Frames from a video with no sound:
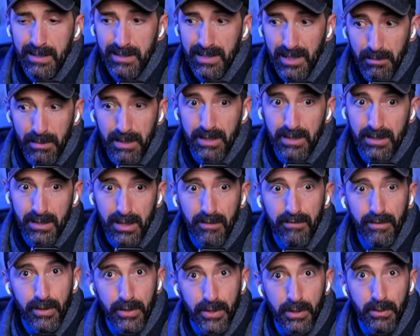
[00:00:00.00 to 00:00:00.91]
some of this
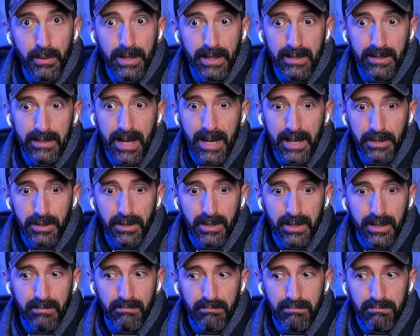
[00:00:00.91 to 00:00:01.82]
stuff you're doing is
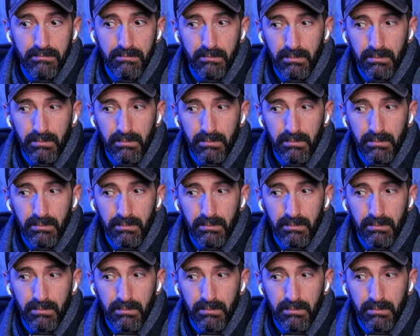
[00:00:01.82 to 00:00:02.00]
actually